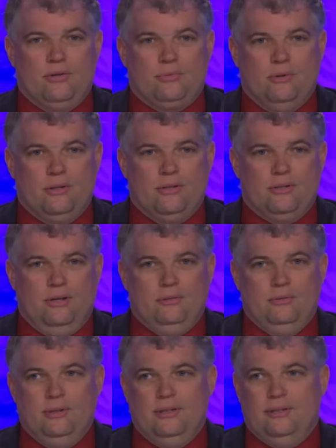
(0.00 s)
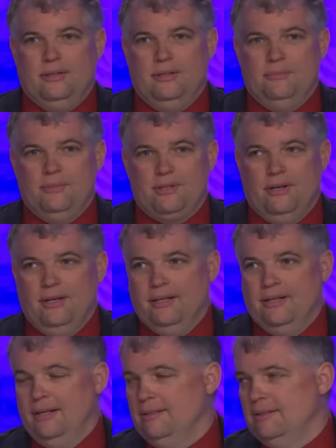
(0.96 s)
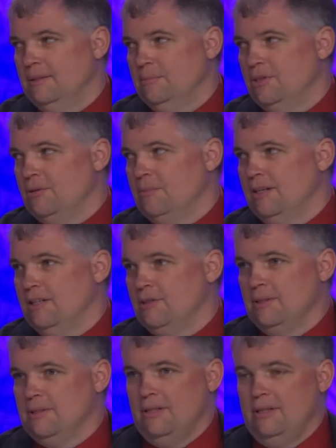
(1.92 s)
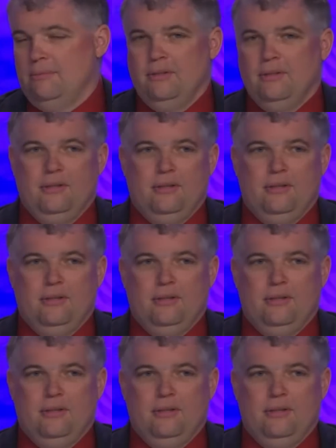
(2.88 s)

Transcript: we'll consult with uh, Mr. Honeycutt and the mission management team,